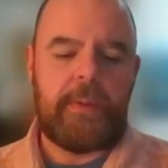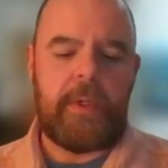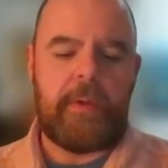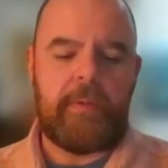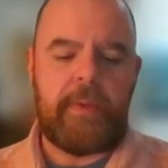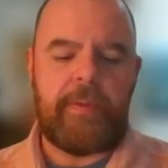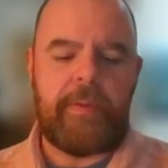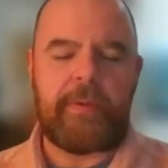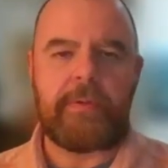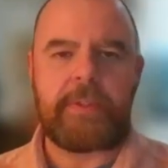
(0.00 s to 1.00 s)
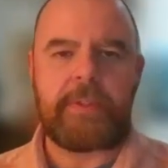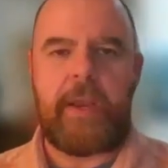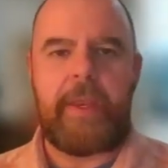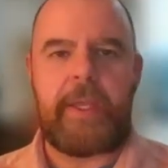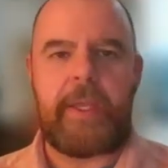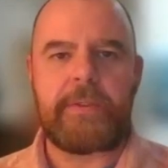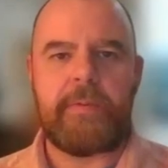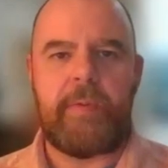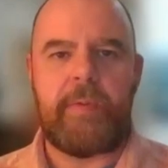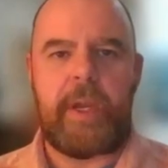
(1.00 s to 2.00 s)
those kind of things
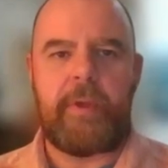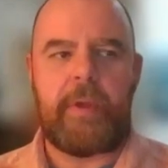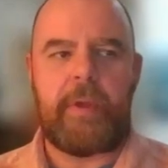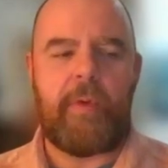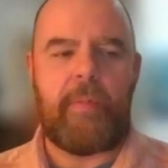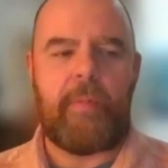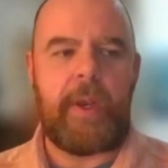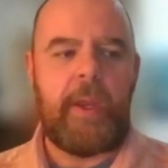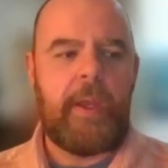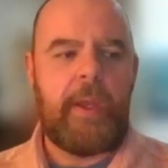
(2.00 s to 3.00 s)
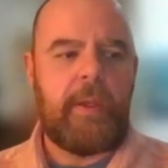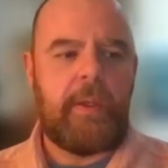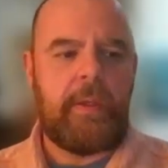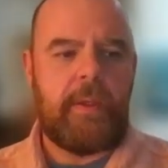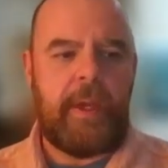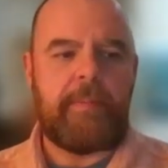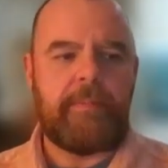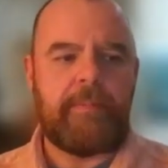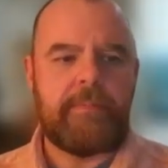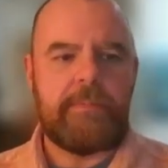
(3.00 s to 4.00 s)
are what I'm looking for. But
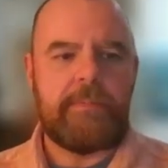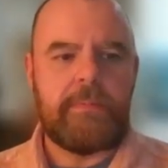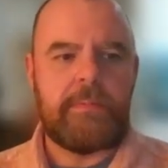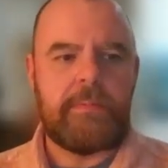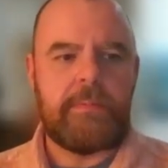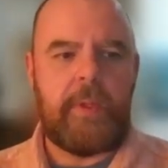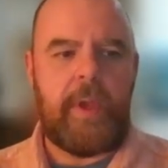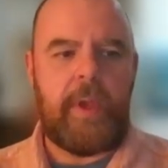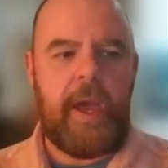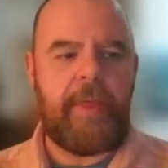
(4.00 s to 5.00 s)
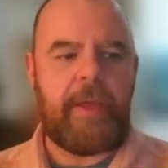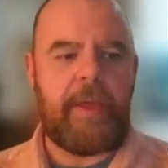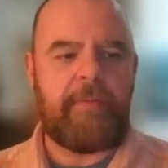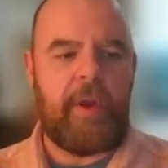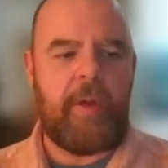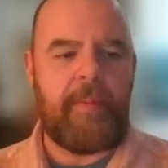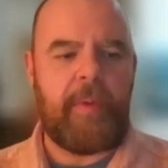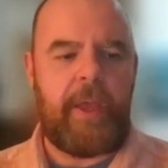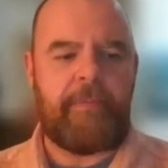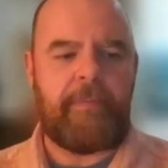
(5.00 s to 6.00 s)
yeah. I think
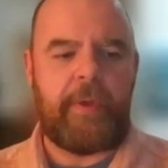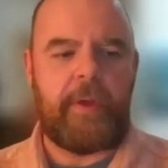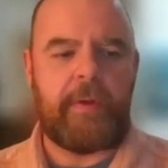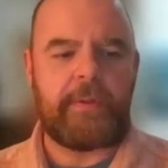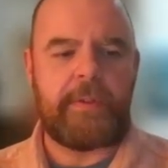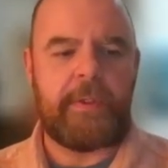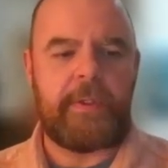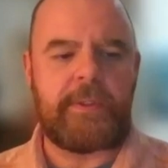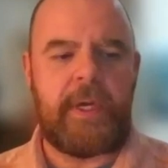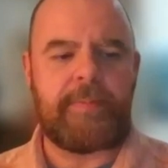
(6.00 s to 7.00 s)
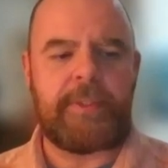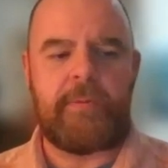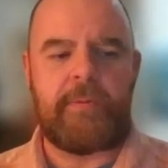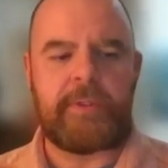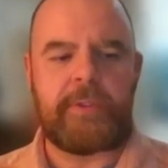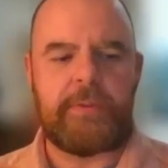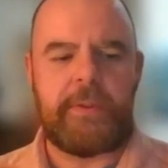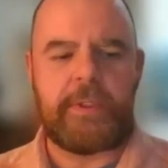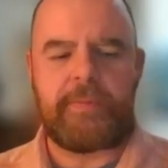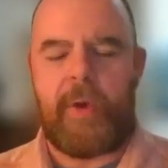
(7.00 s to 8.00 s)
variable rate for years, the assumption
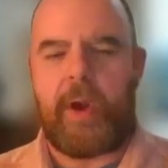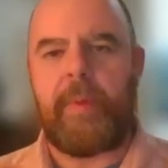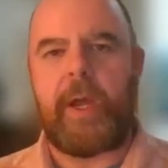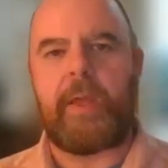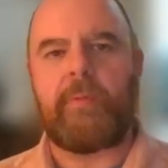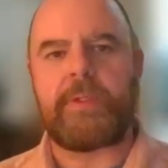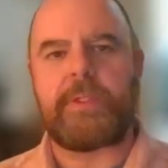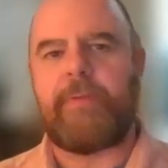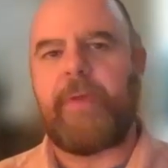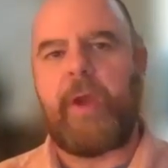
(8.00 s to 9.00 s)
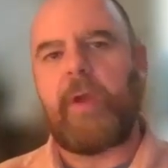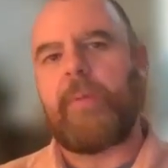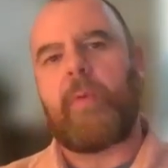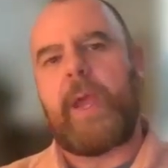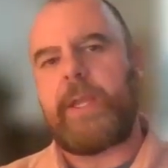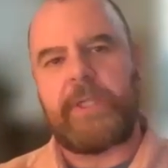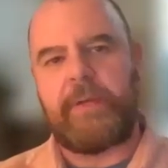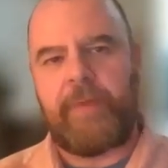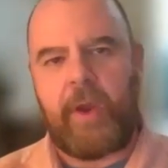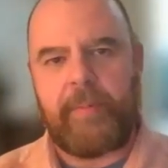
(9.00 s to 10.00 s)
was the smart money was that variable rate
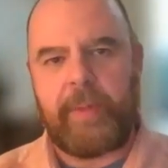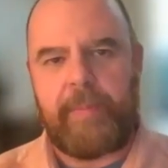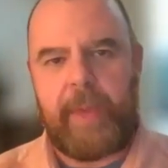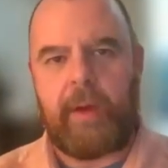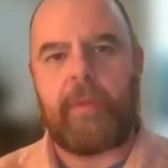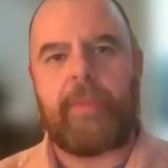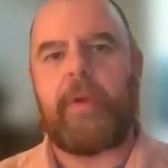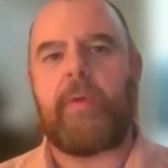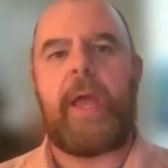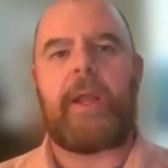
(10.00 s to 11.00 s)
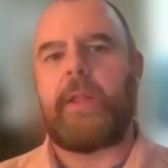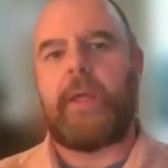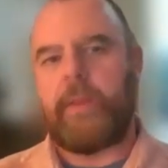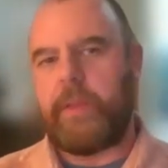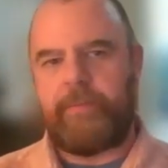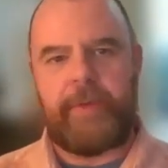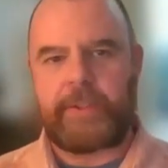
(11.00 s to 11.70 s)
is invariably better theoretically than